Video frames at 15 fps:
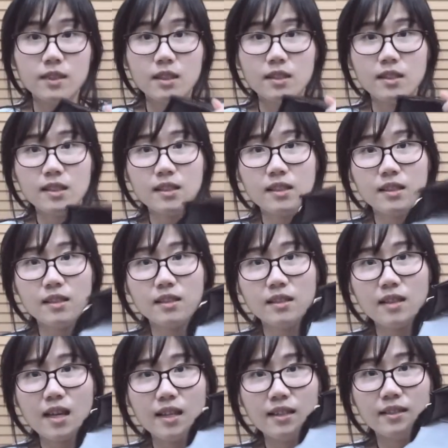it's just this
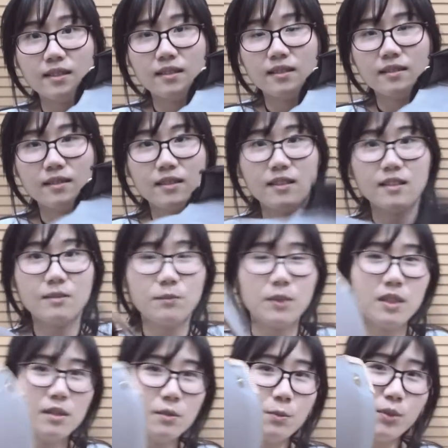size.
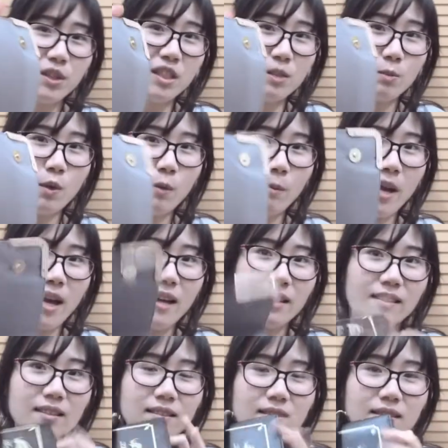It's a pretty small
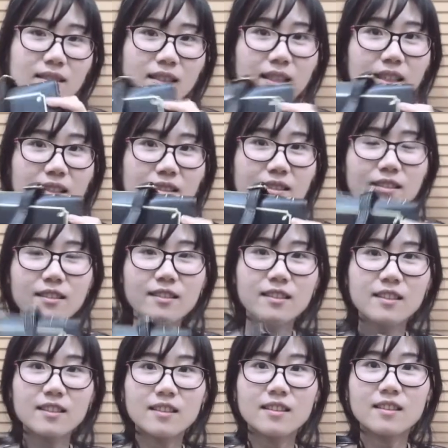bag, like,
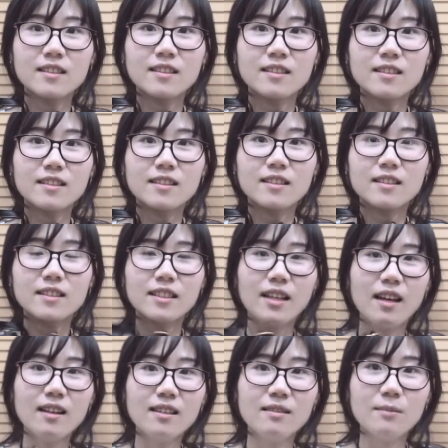
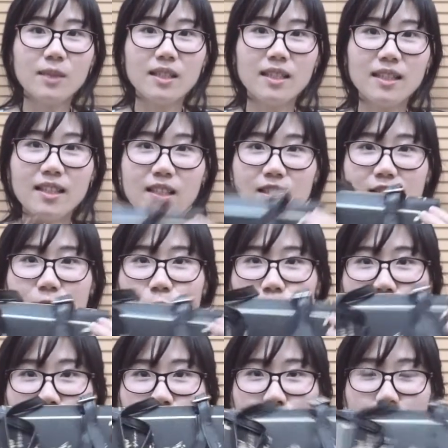yeah, but I think this
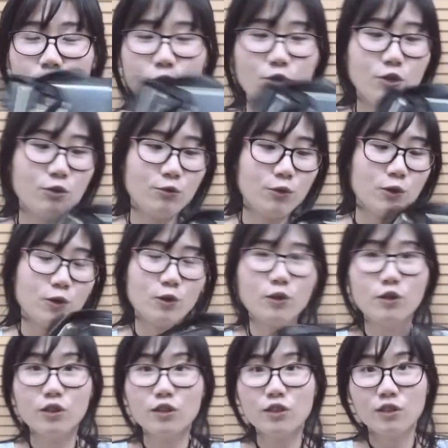would look cute for
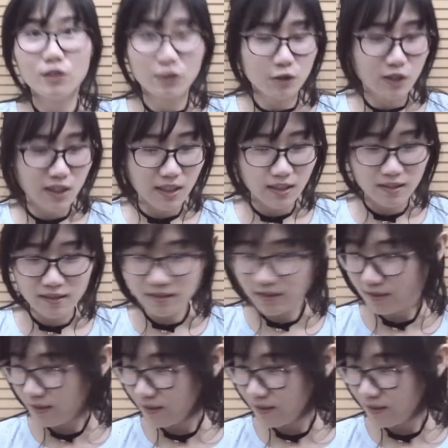Lolita.